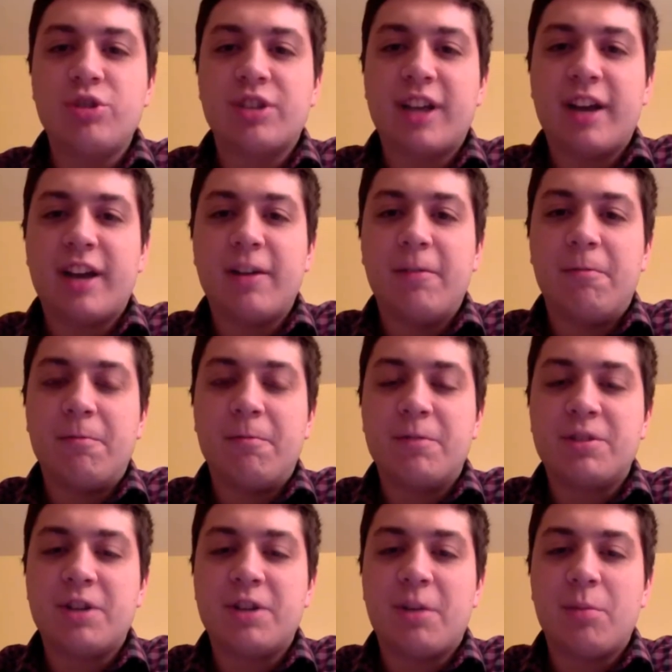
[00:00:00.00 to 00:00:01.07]
kind of
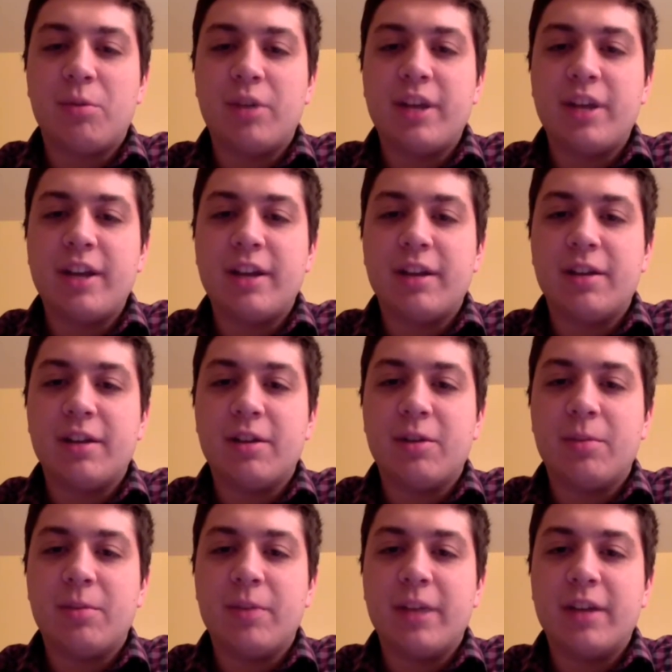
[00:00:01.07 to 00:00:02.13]
stumbled in it a
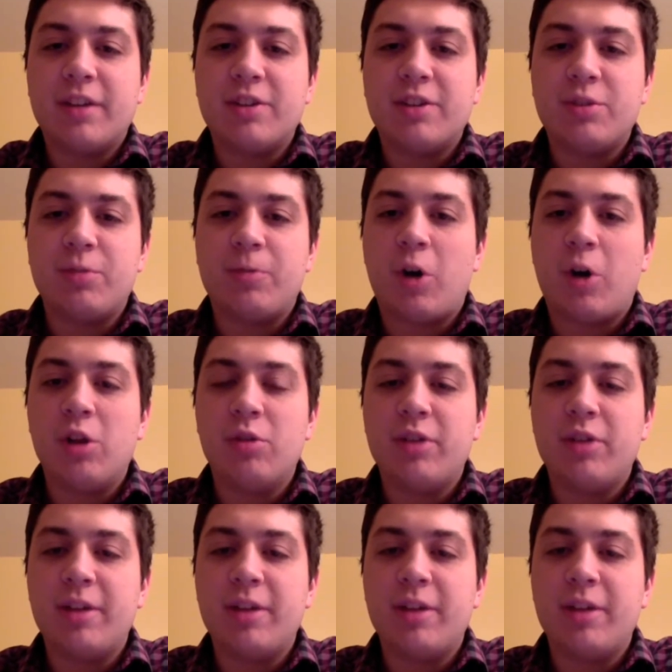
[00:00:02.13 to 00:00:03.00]
little bit because you followed him.